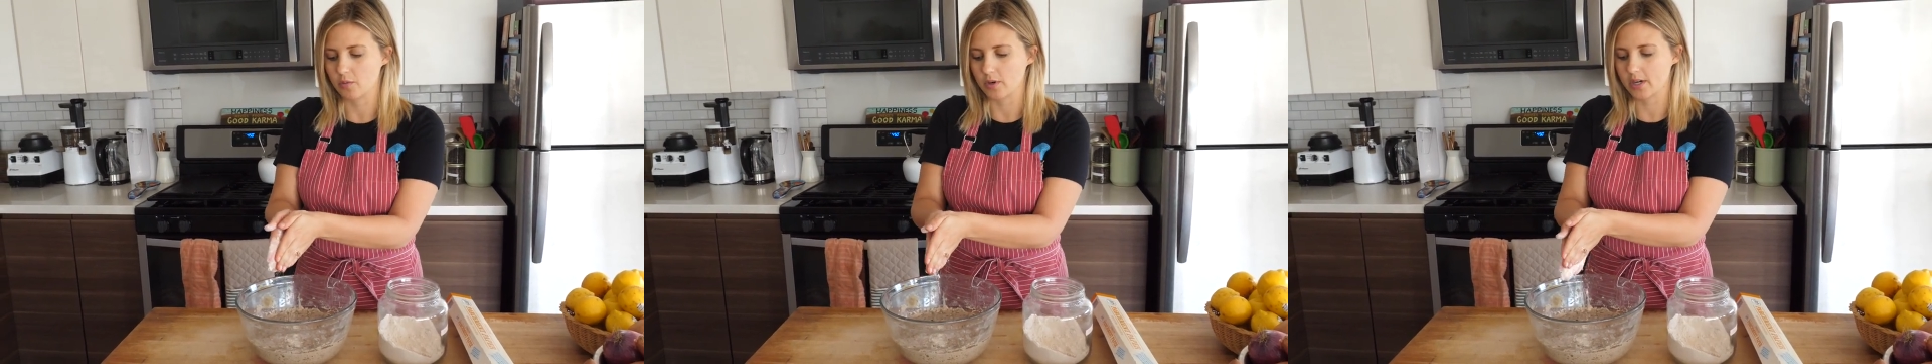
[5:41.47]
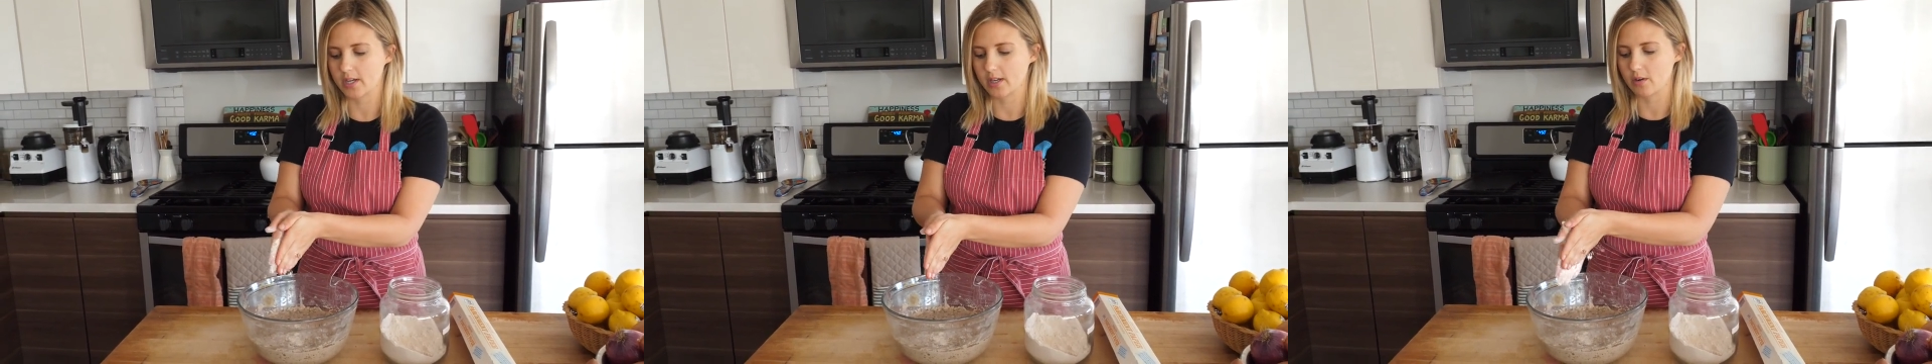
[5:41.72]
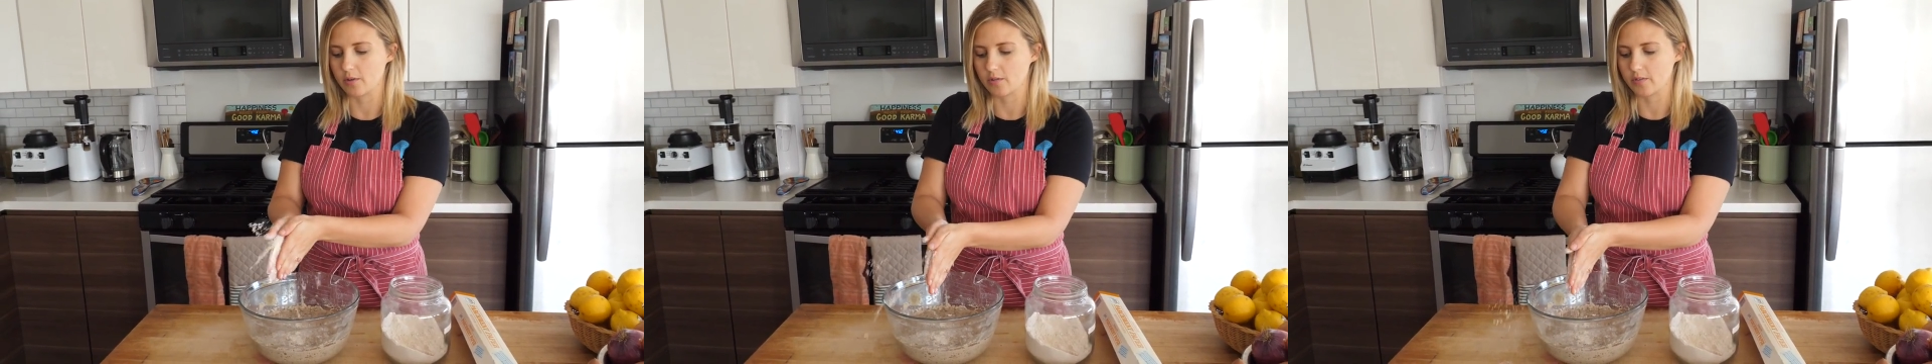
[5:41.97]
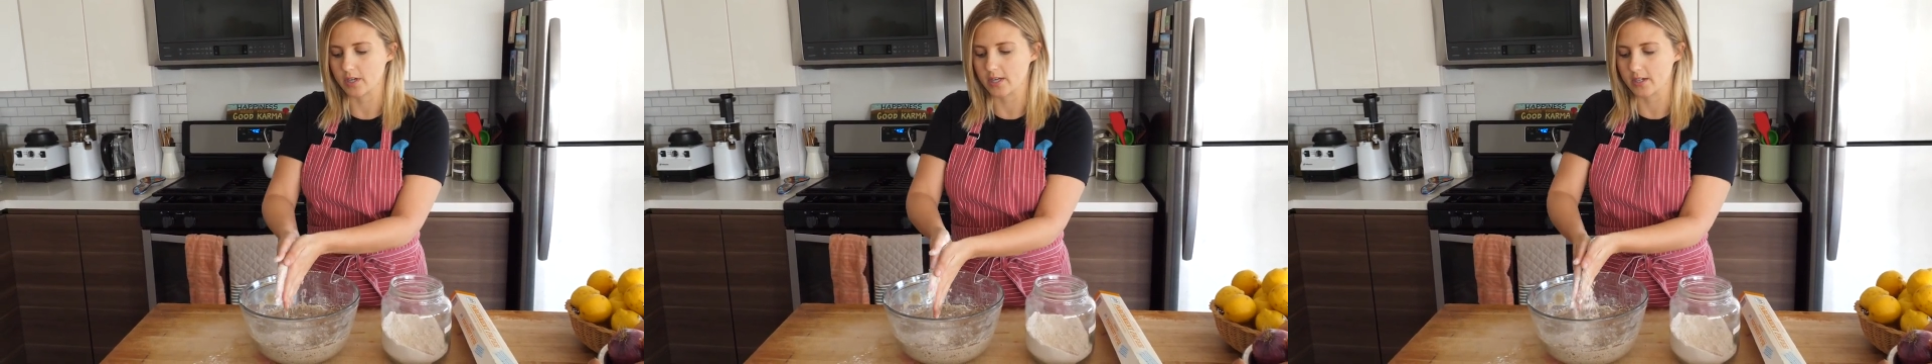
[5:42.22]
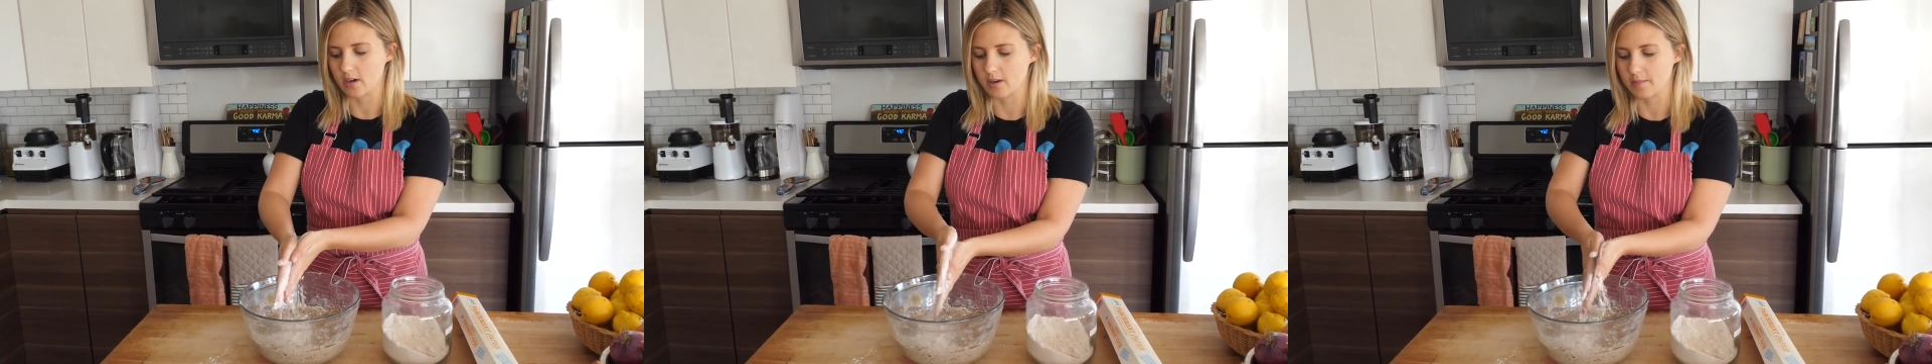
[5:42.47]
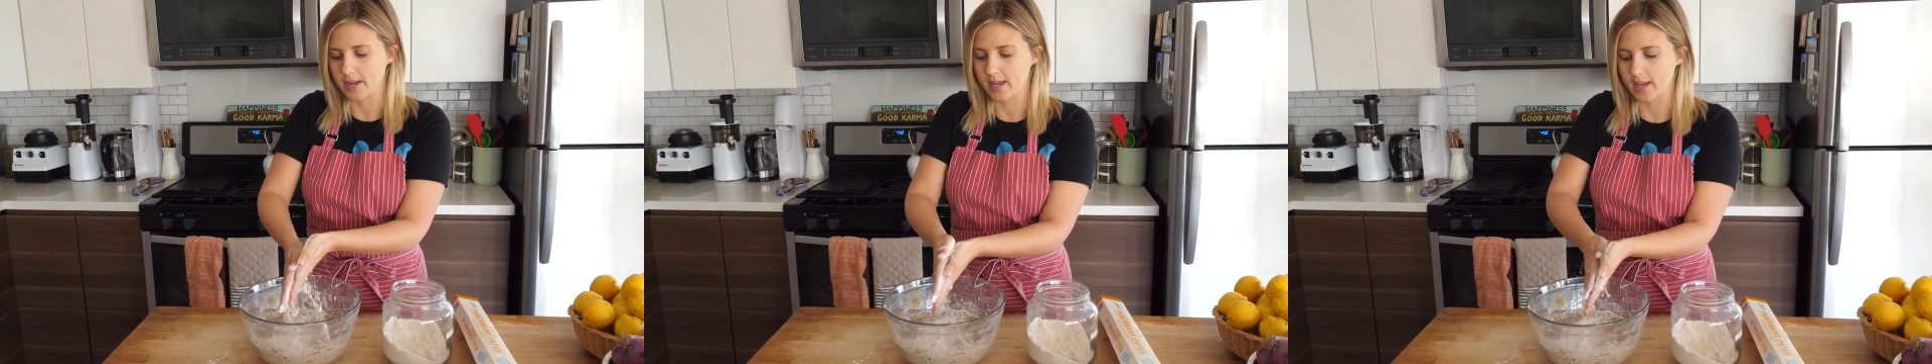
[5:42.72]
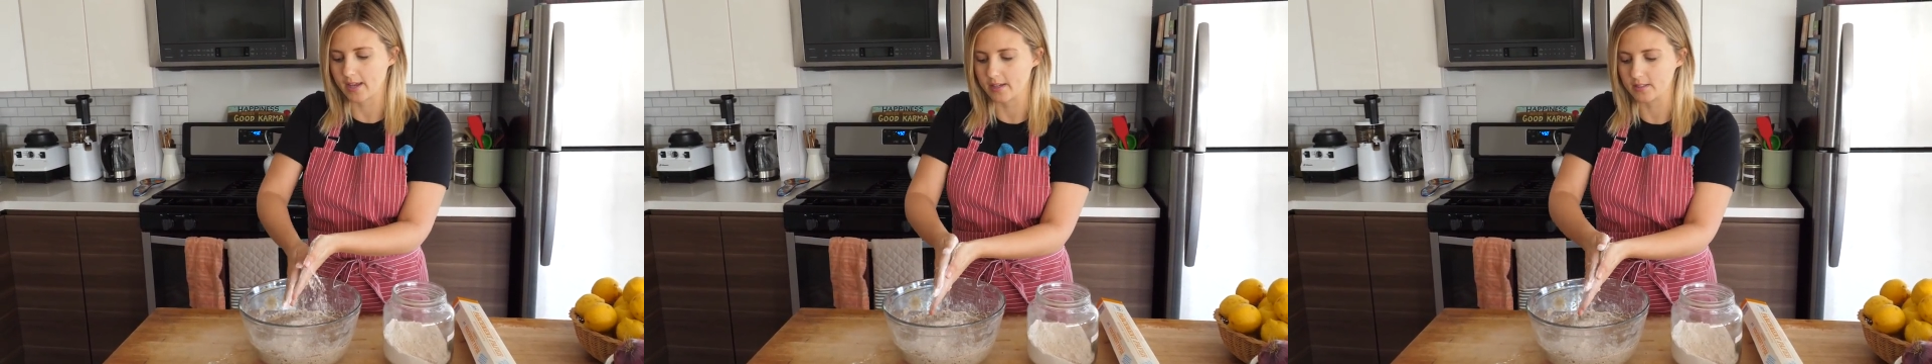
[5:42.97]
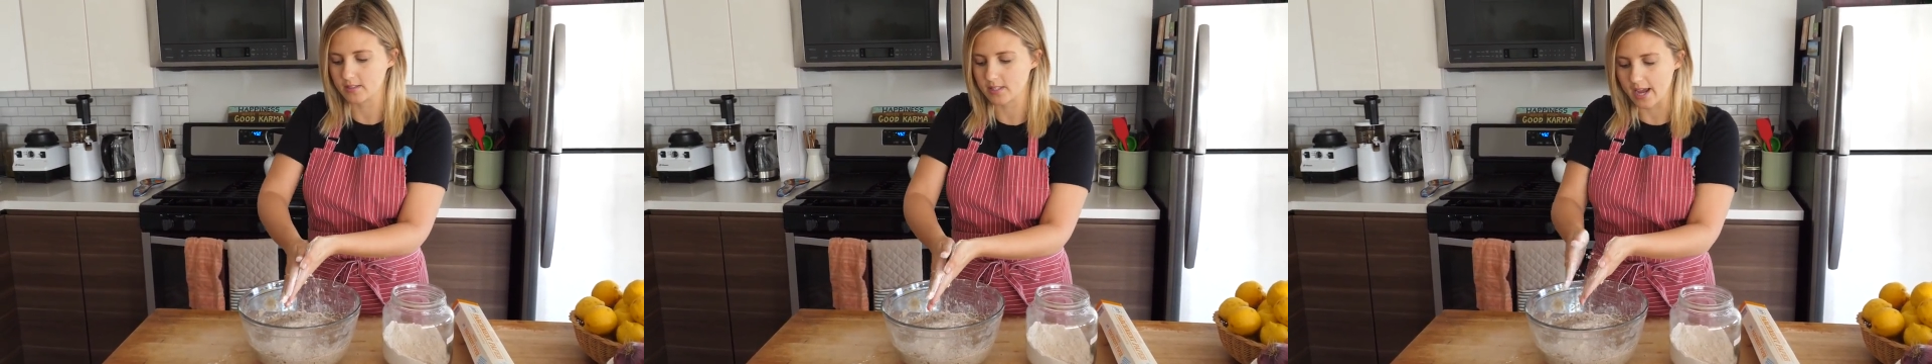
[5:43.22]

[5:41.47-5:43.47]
work it over on my hands.